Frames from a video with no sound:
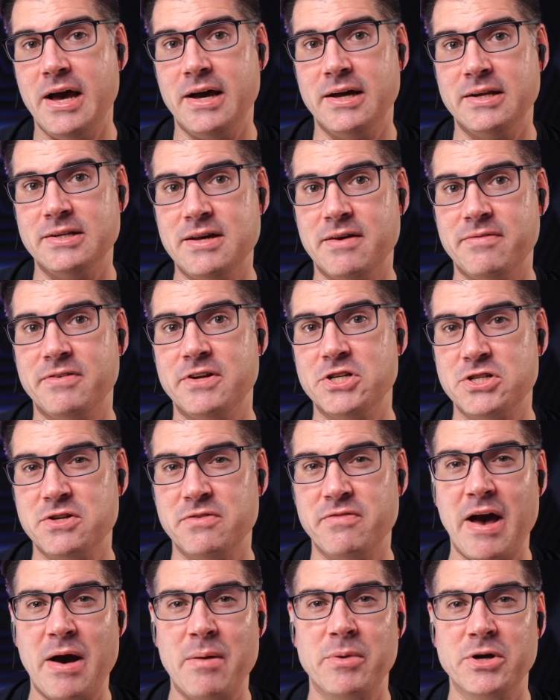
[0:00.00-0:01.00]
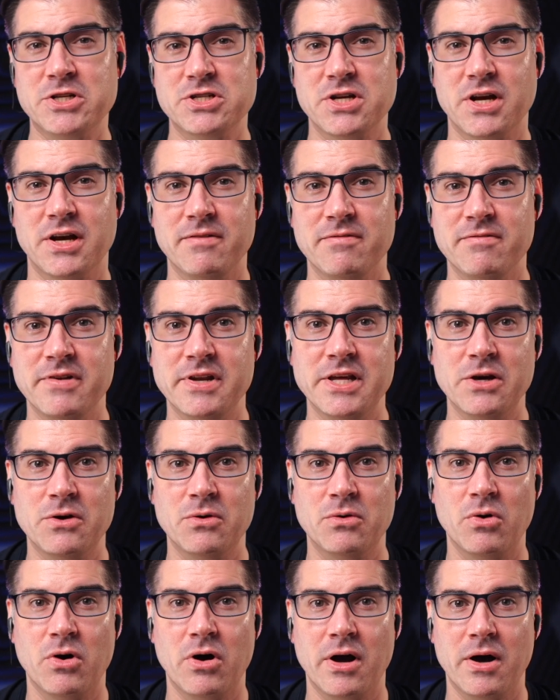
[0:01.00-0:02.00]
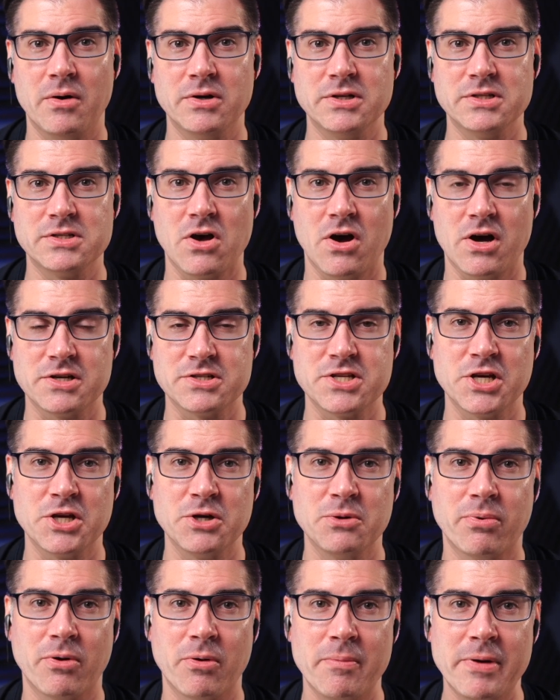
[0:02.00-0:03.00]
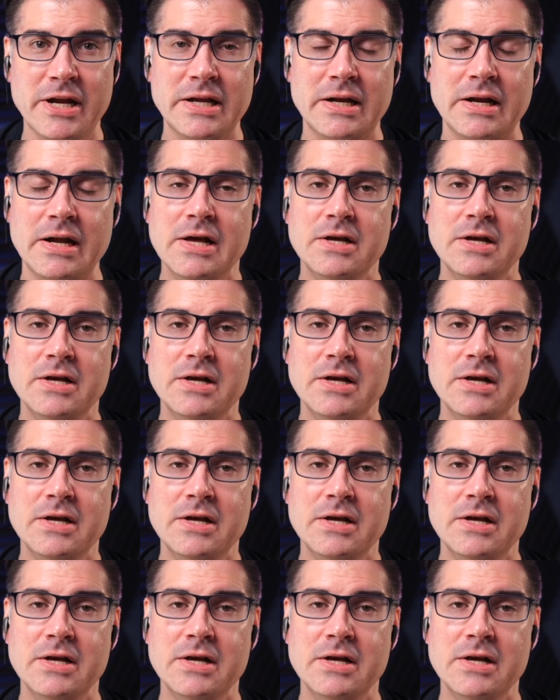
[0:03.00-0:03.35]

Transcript: definition of how much video is costing you per minute.